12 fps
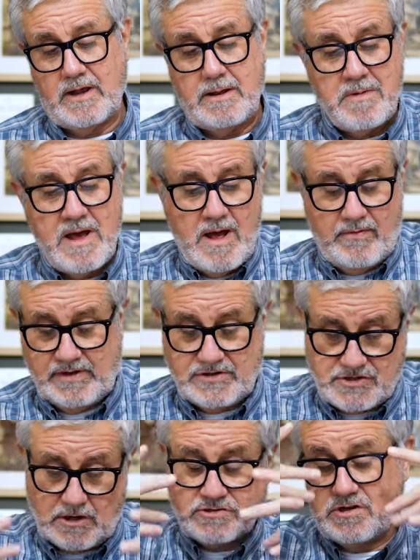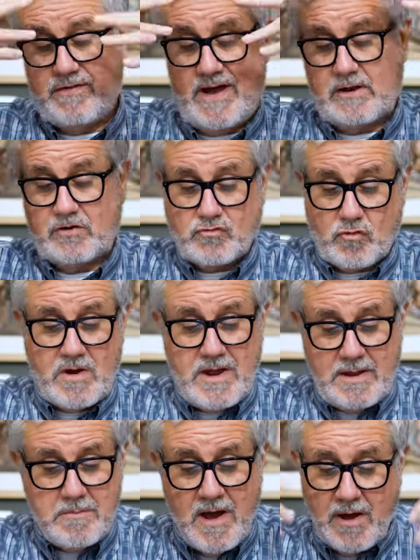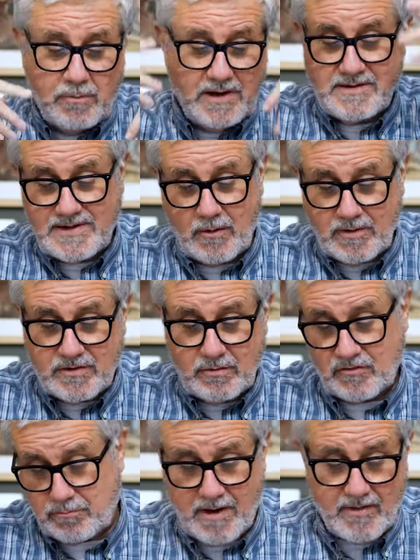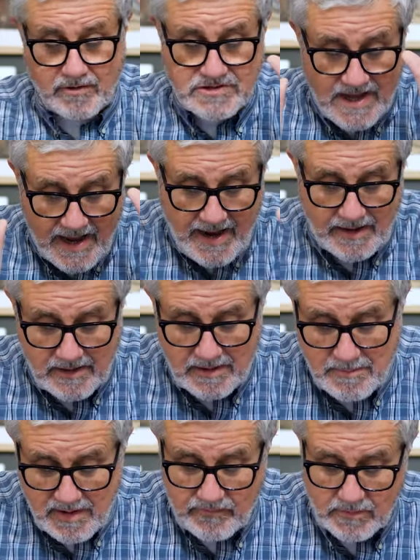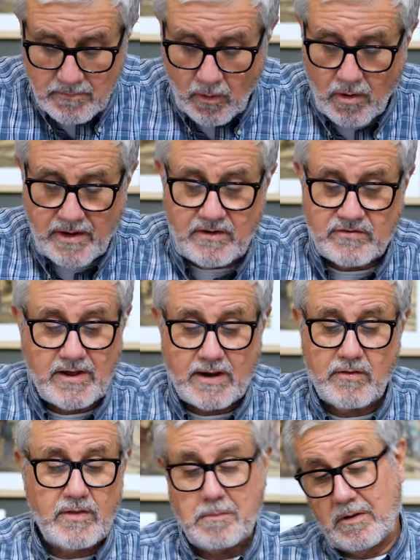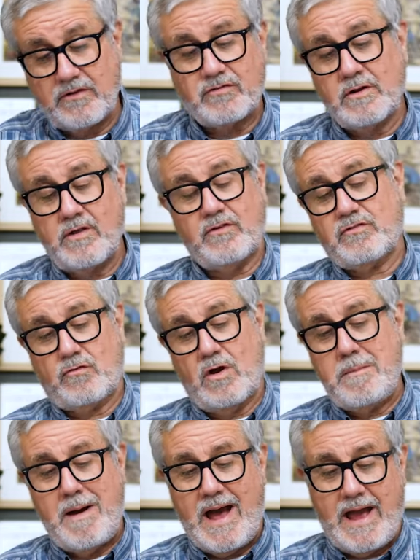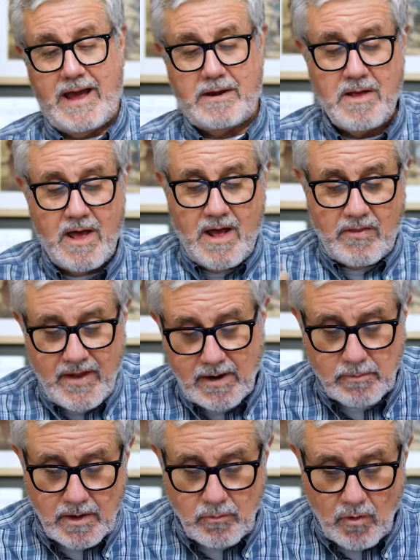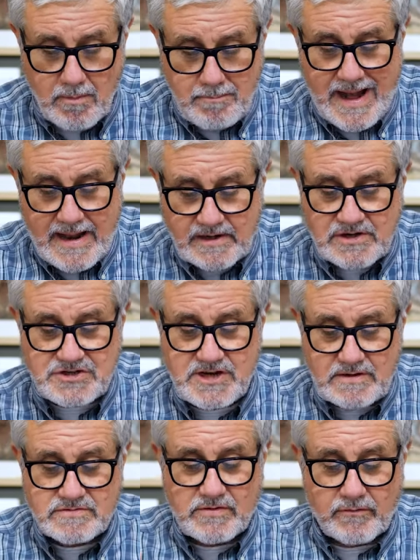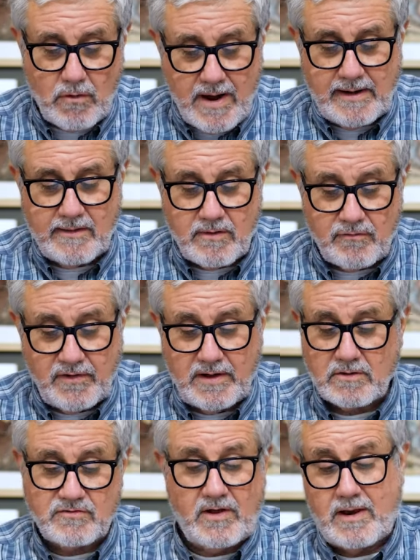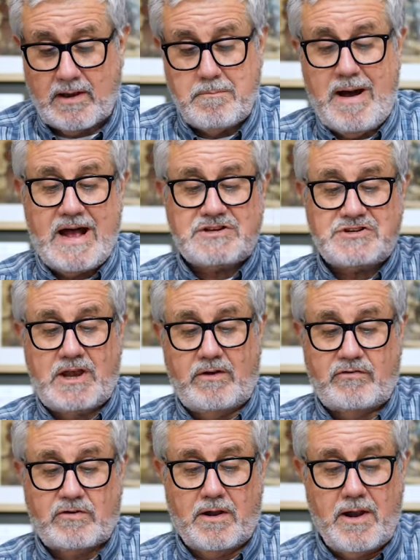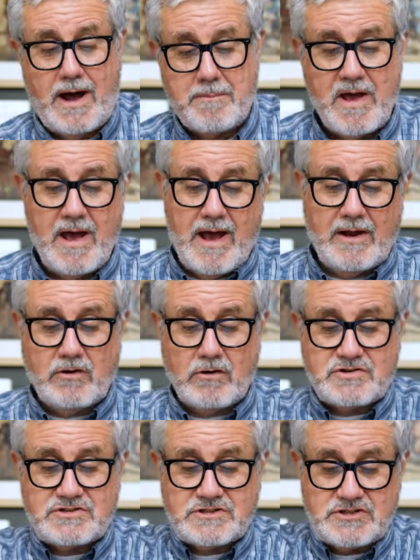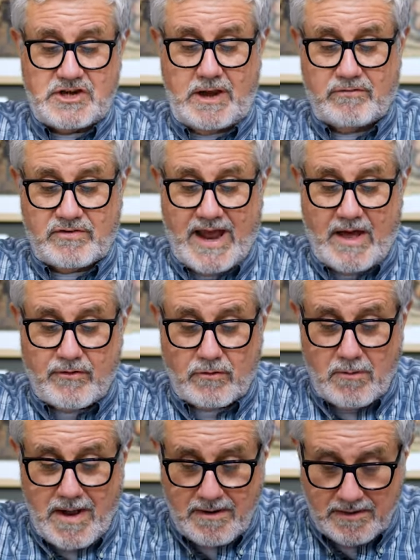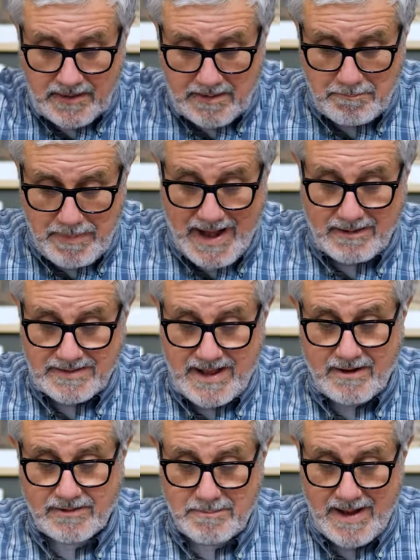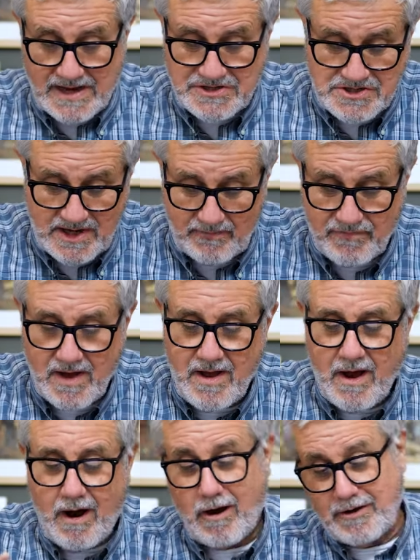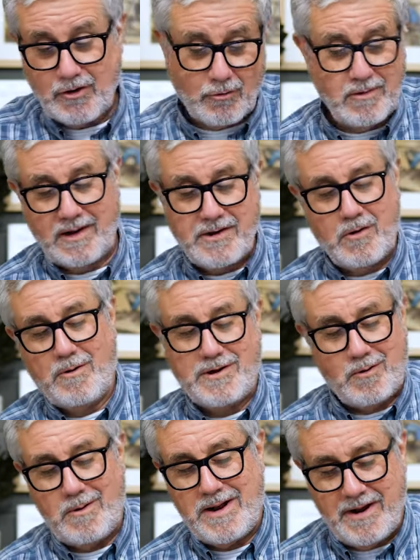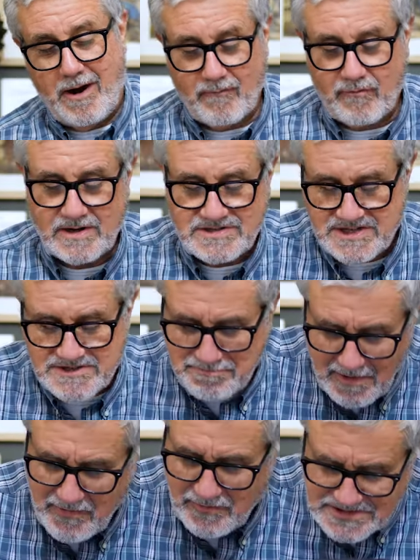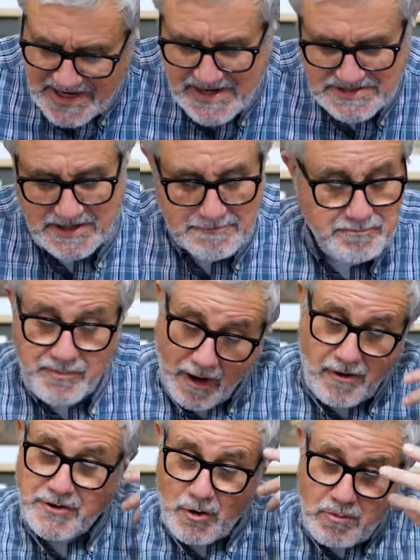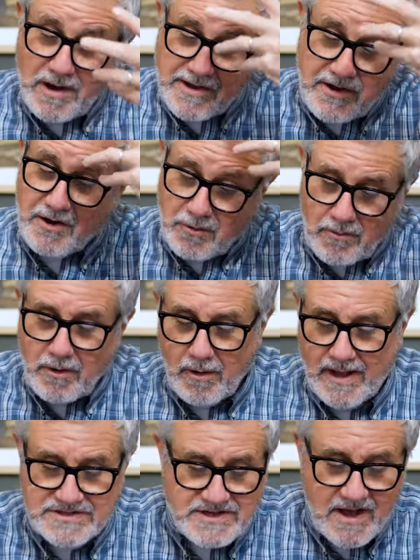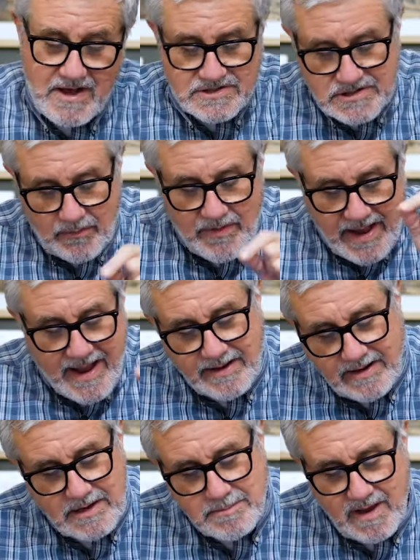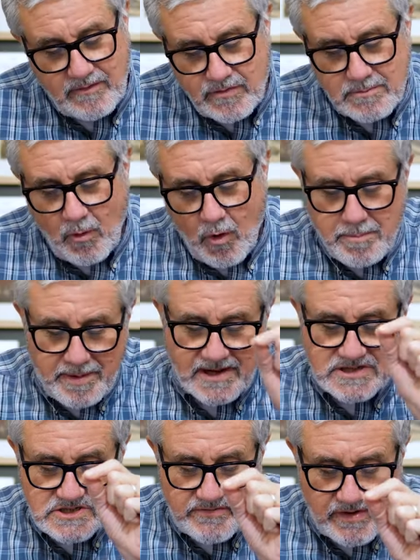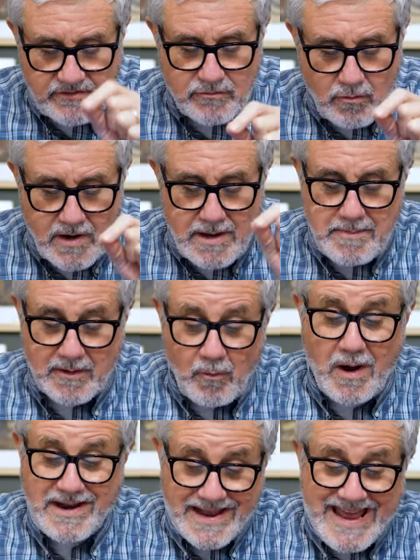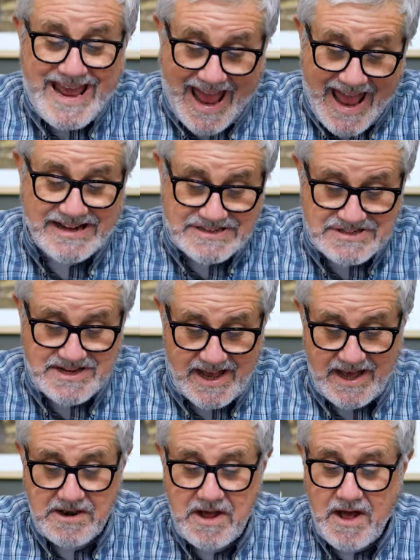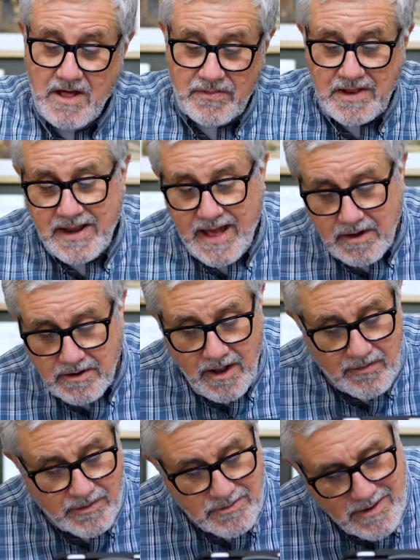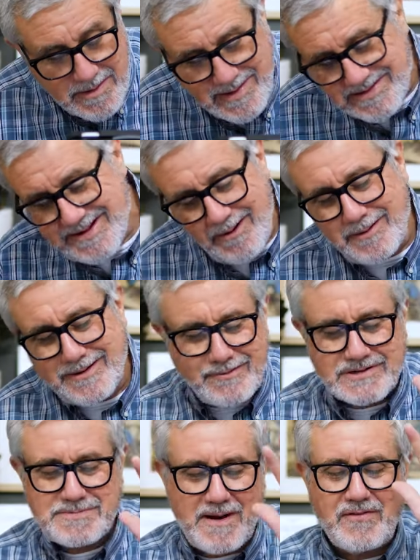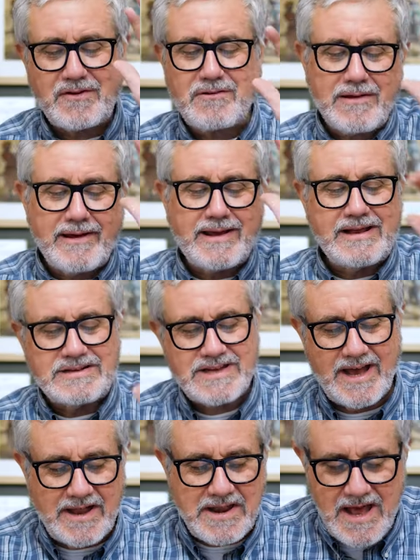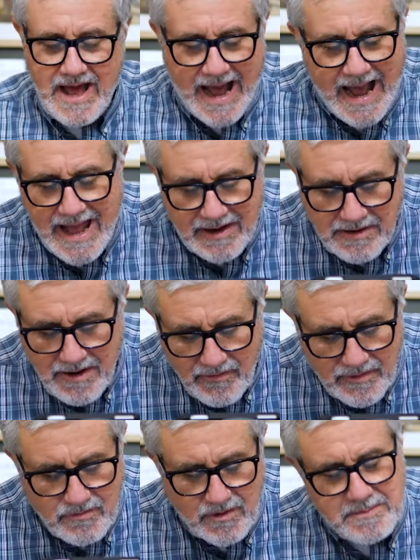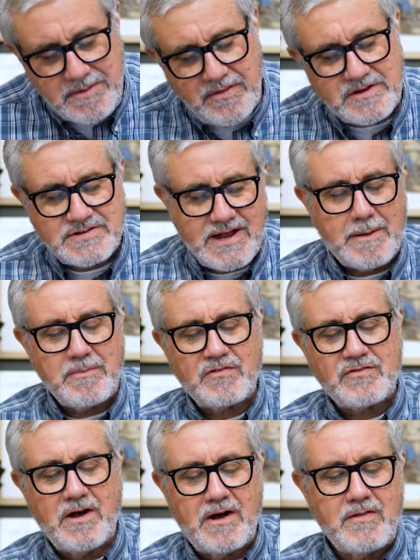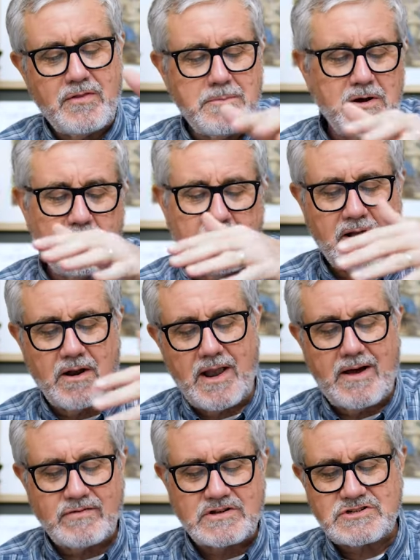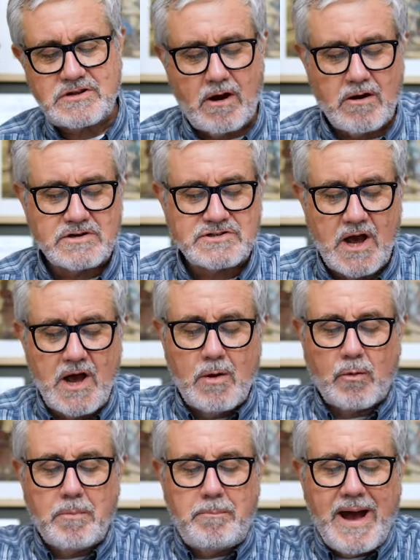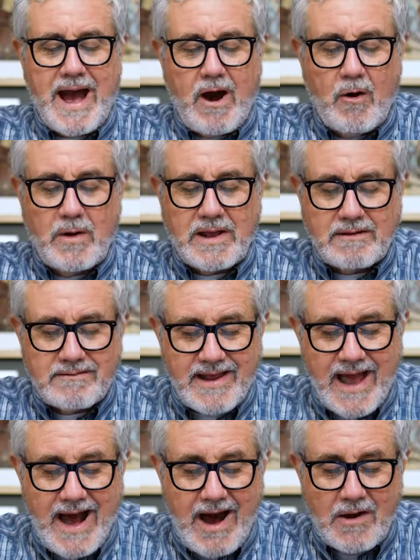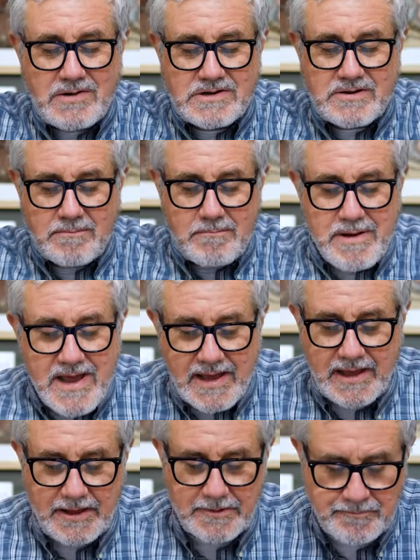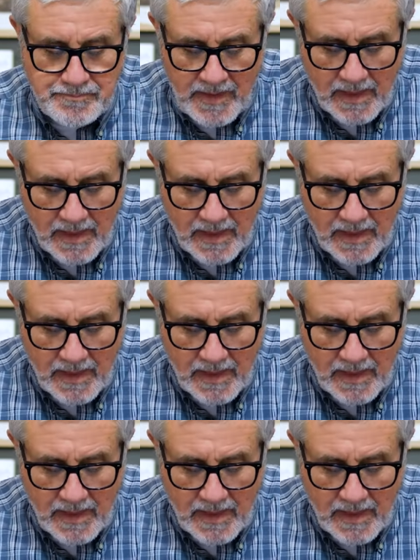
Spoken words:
to him. Then Joseph had a dream. When he told it to his brothers, they hated him even more. He said to them, "Listen to this dream I had. There we were binding sheaves of grain in the field. Suddenly my sheaf stood up and your sheaves gathered around it and bowed down to my sheaf. Are you really going to reign over us?" His brothers asked him, "Are you really going to rule us?" So they hated him even more because of his dream and what he had said. Then he had another dream. He told it to his brothers. "Look," he said, "I had another dream, and this time the sun, the moon, and 11 stars were bowing down to me."